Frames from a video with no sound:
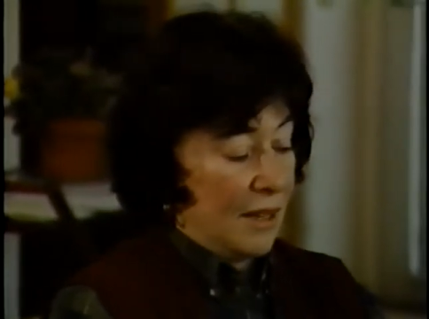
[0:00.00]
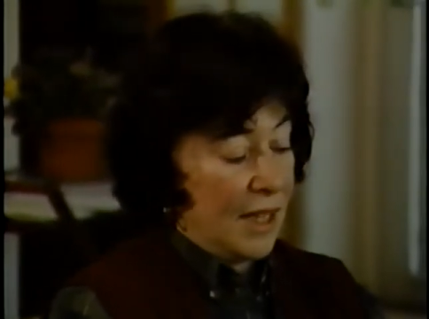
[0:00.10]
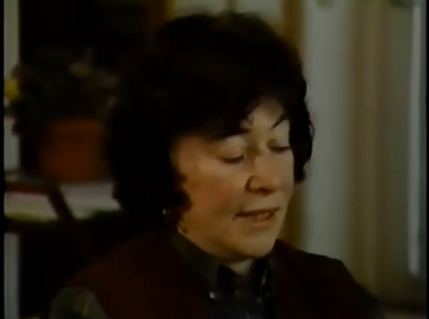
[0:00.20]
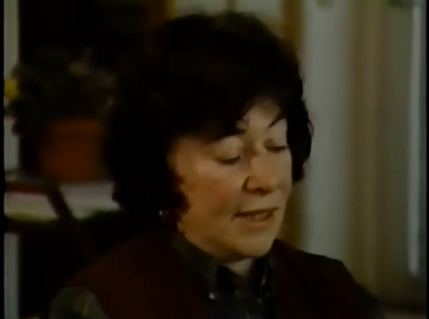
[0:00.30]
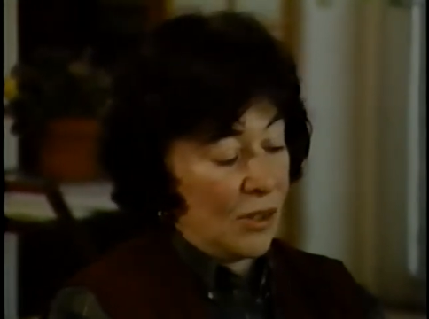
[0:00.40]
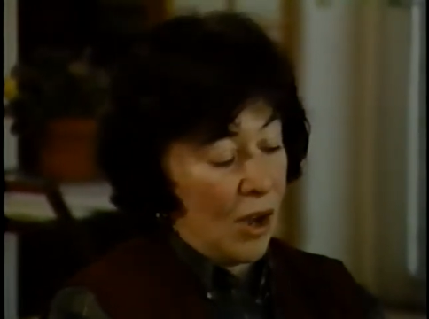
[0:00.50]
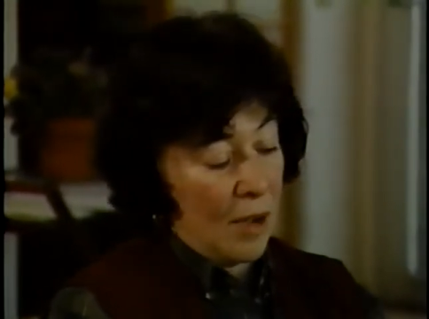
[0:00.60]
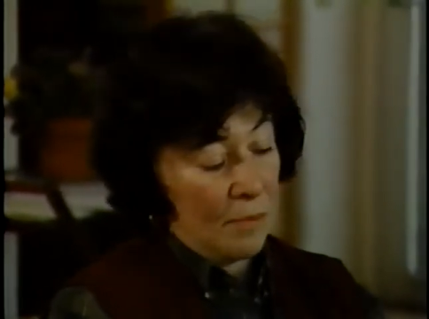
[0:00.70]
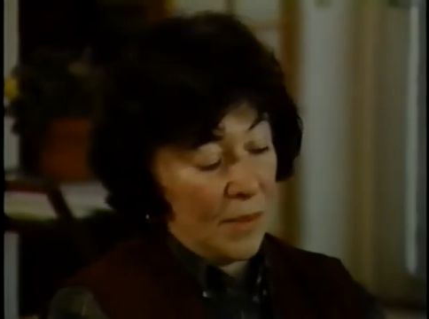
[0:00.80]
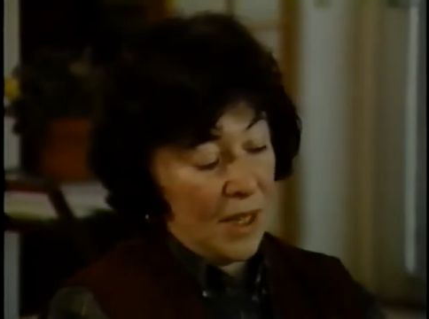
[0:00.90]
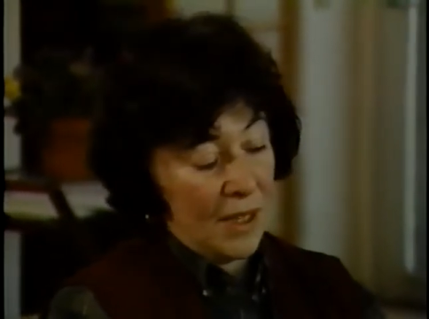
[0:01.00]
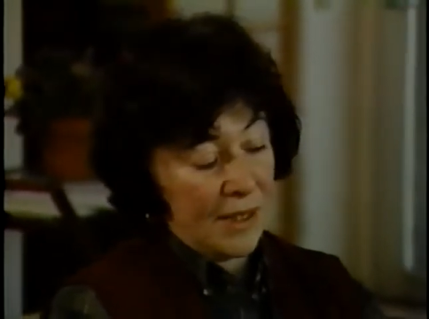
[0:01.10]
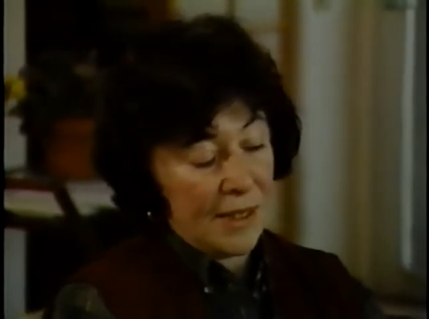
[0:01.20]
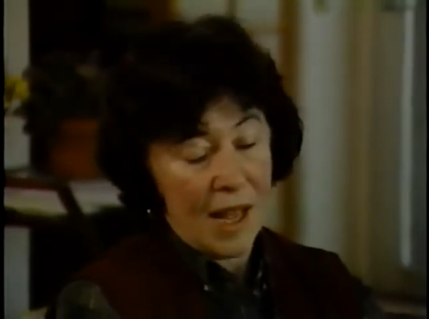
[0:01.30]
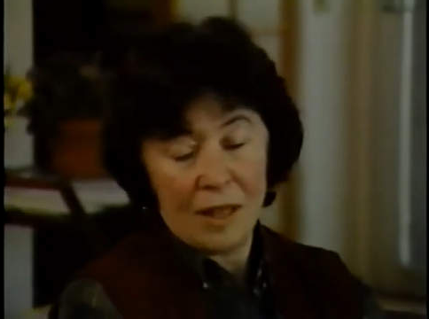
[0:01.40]
This copy
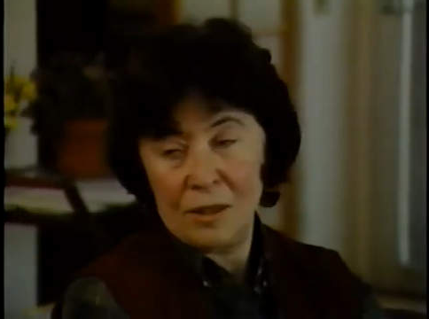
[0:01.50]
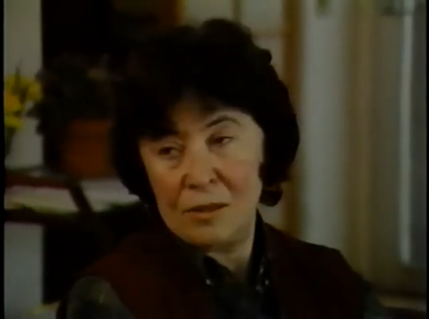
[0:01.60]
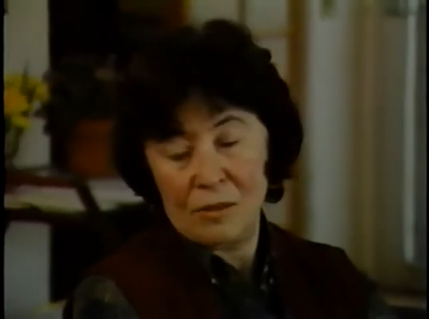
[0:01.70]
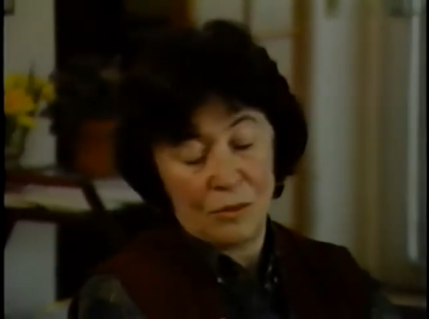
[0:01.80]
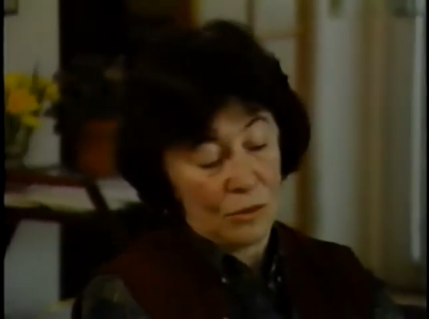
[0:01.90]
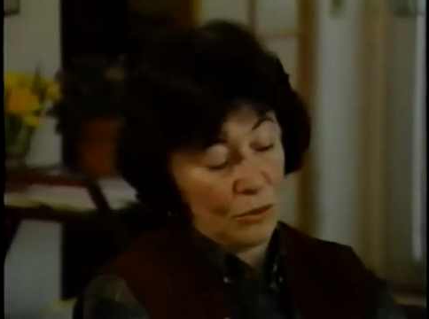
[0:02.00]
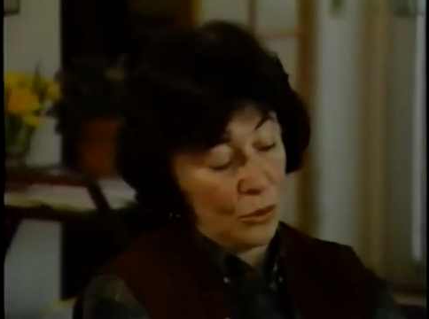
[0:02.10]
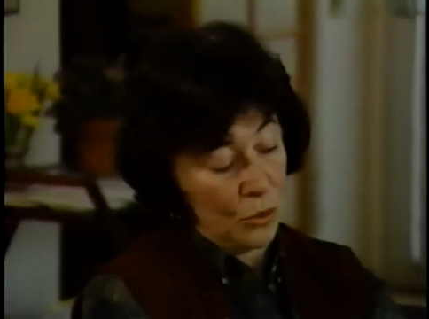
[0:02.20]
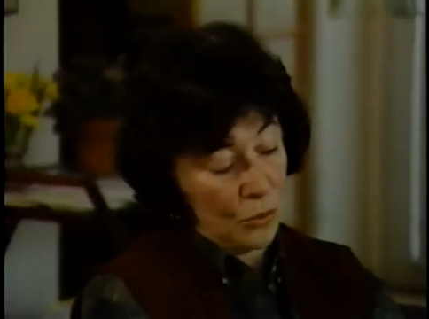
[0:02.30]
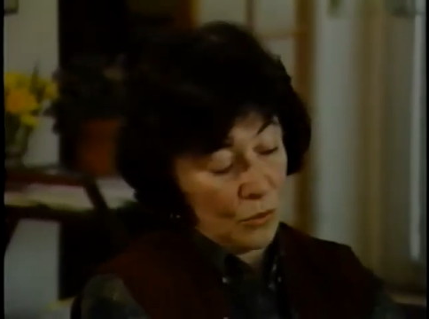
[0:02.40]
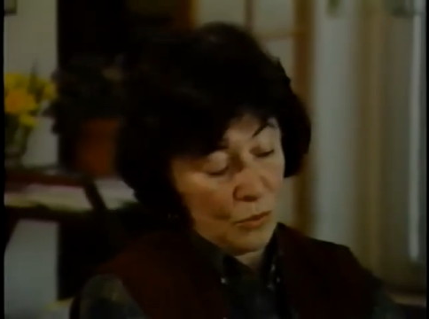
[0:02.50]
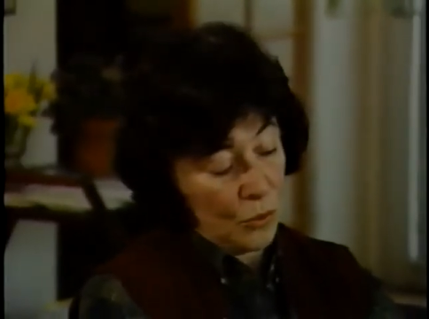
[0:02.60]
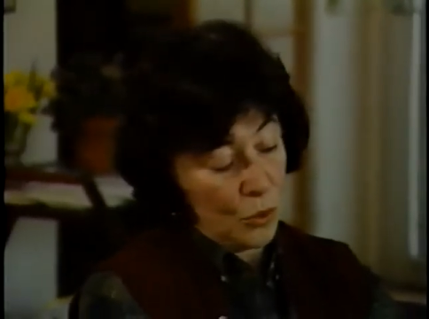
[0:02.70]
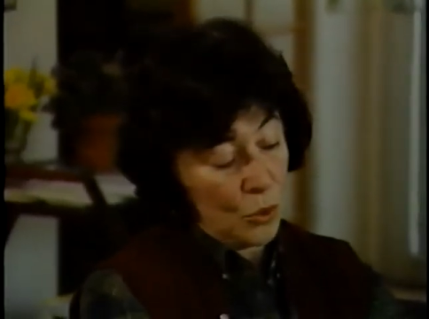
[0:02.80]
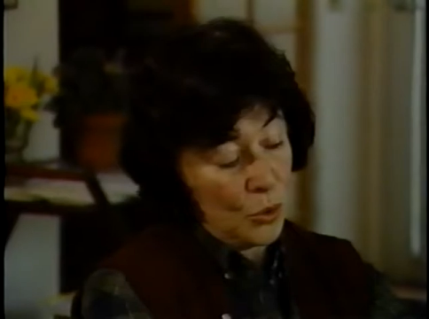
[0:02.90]
is not
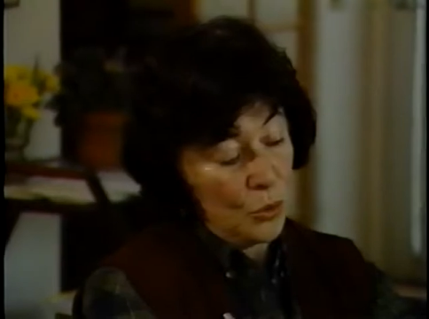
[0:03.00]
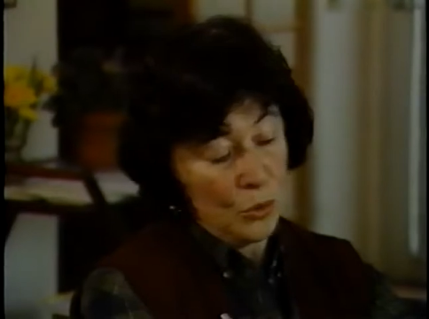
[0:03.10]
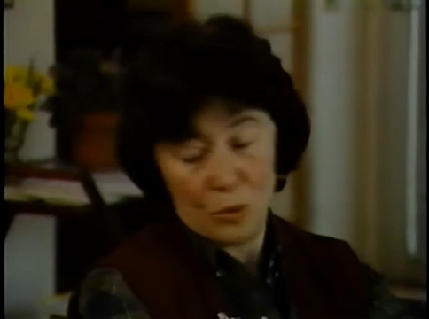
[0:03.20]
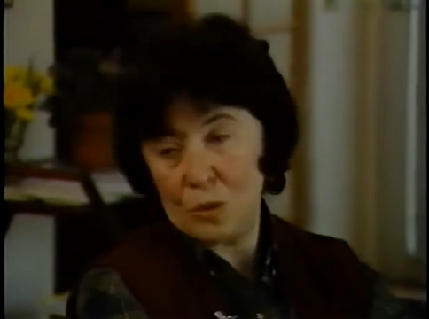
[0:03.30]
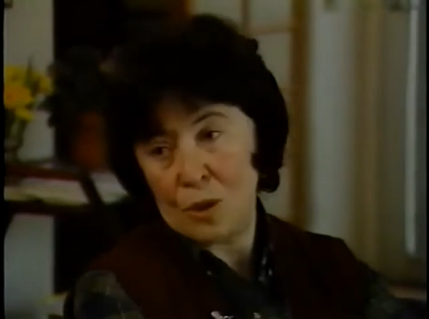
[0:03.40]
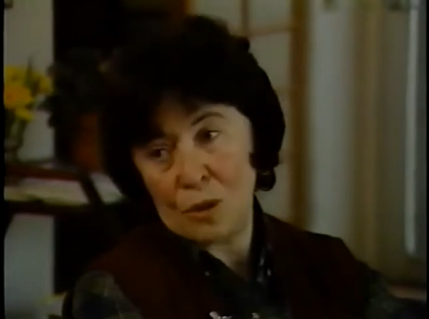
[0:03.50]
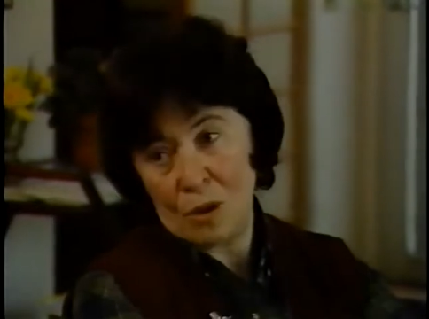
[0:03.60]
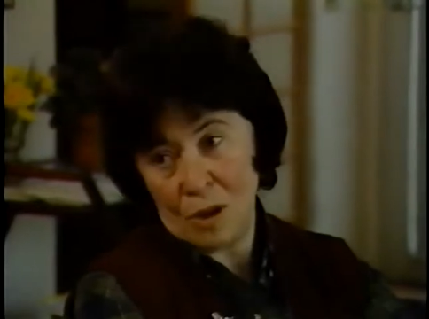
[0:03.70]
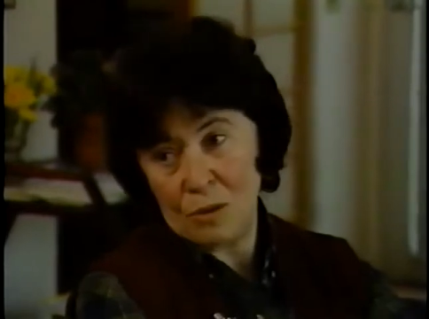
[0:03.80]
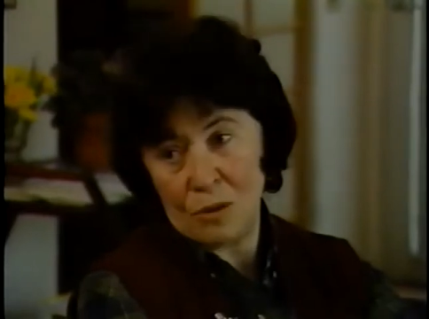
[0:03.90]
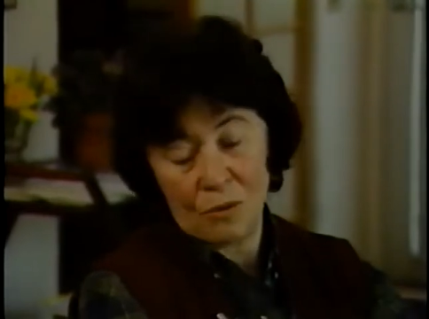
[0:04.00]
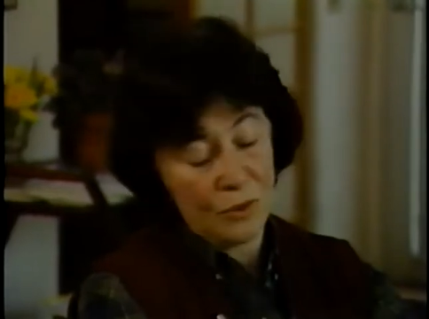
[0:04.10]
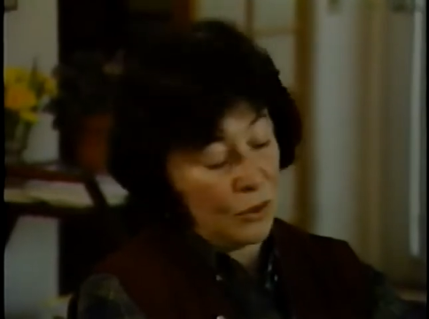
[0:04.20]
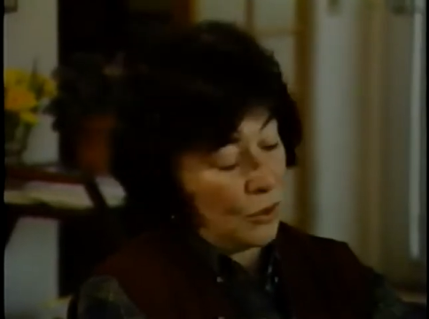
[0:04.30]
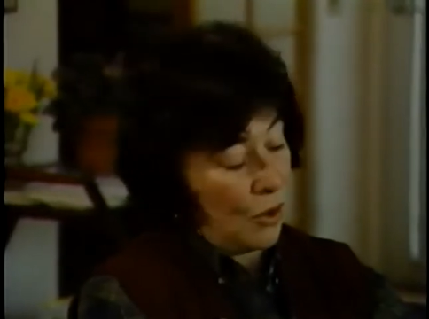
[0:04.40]
true to the color
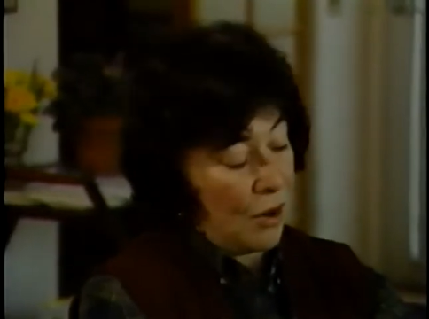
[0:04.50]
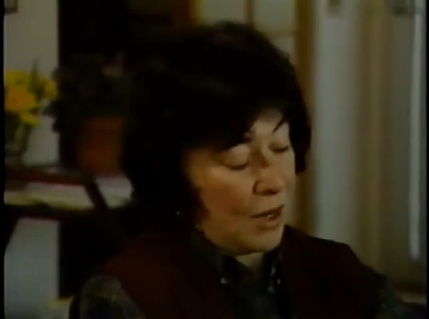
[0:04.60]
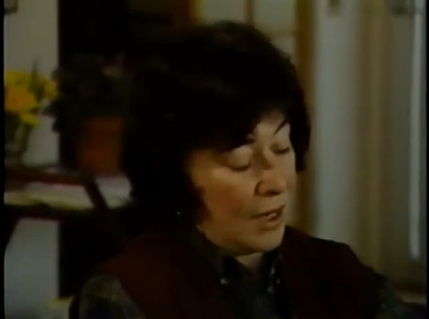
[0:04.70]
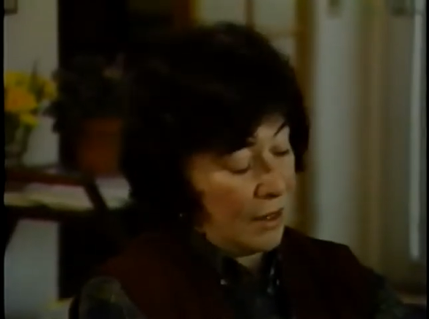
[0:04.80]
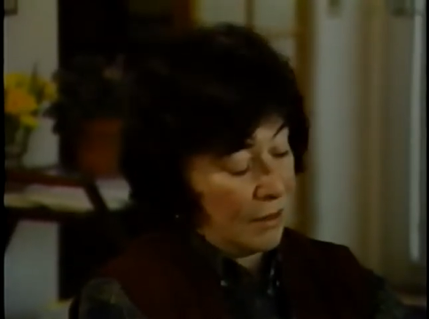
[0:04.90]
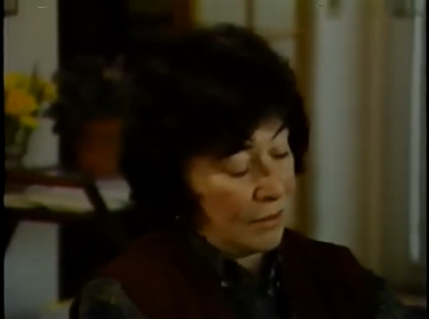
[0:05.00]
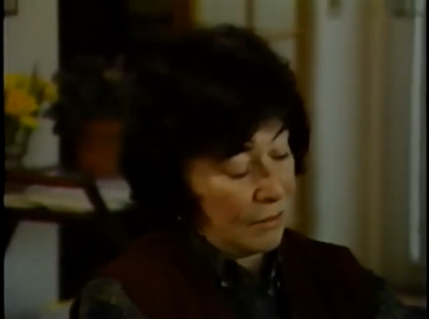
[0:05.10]
of the drawing.